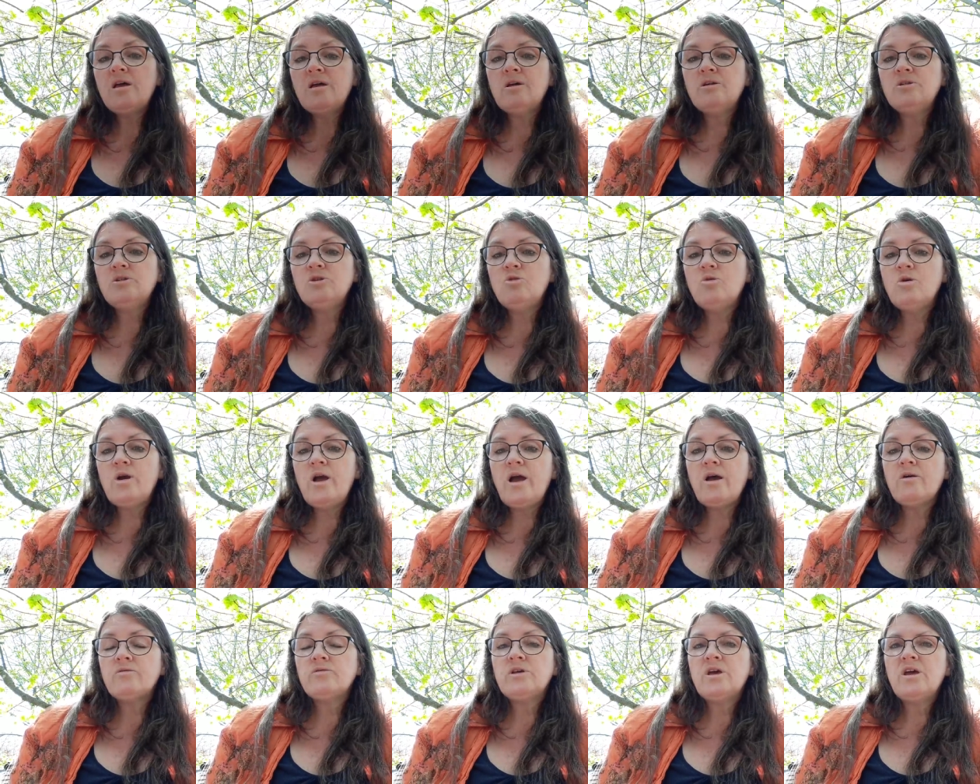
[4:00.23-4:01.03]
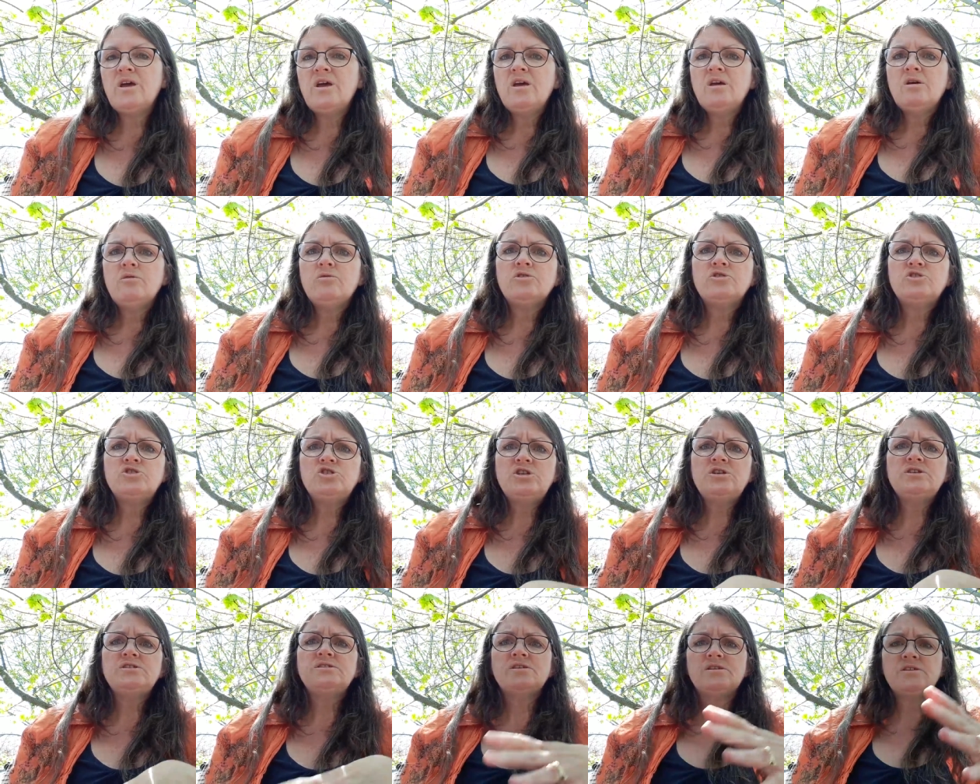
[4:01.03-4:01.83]
on the ground with
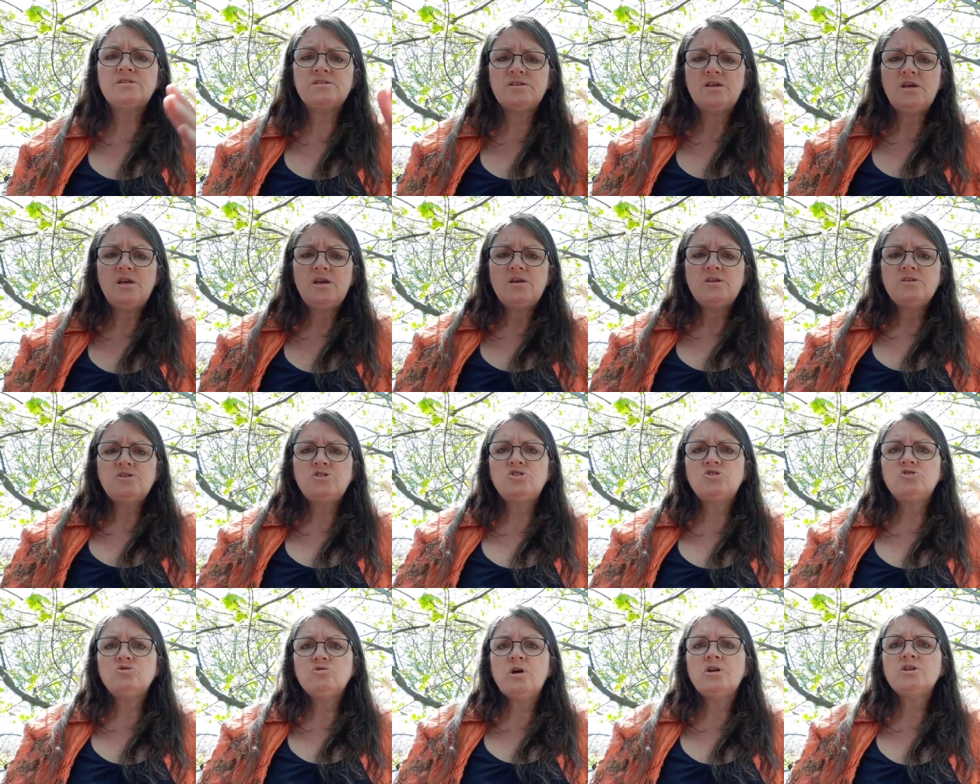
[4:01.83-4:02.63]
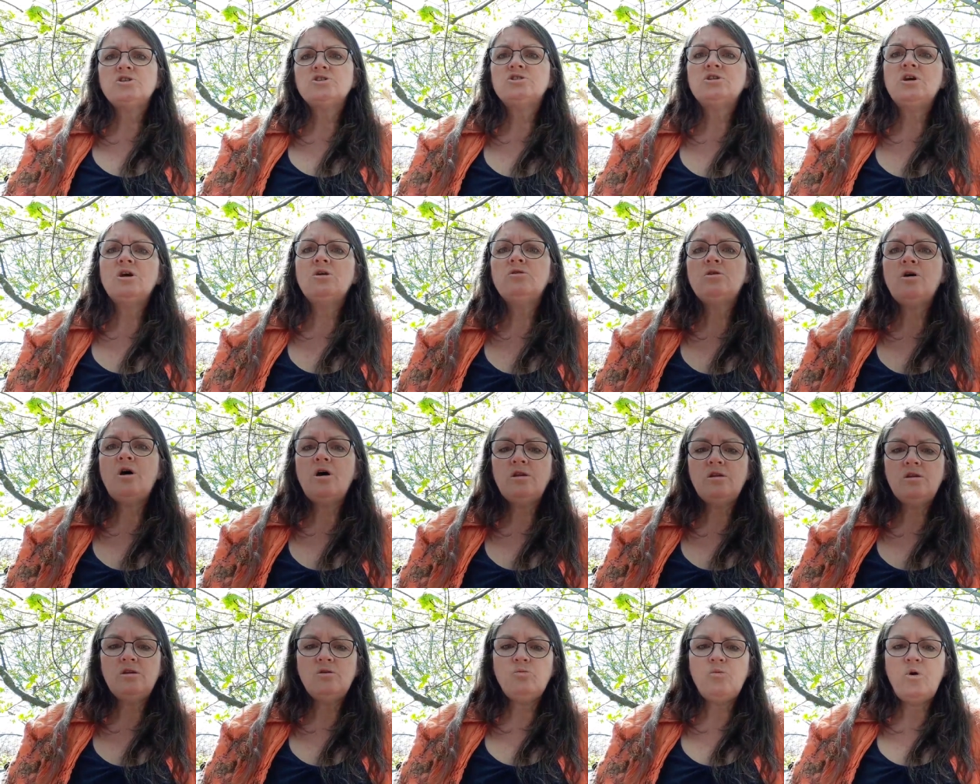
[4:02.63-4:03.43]
Jesus stretched out on
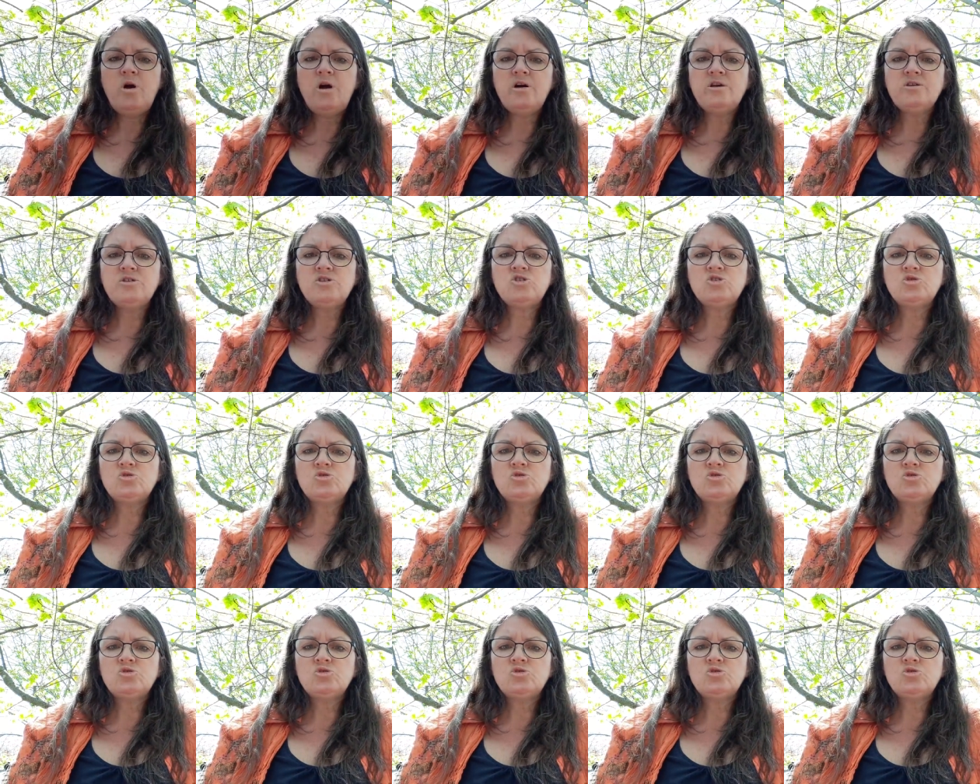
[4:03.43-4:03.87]
it while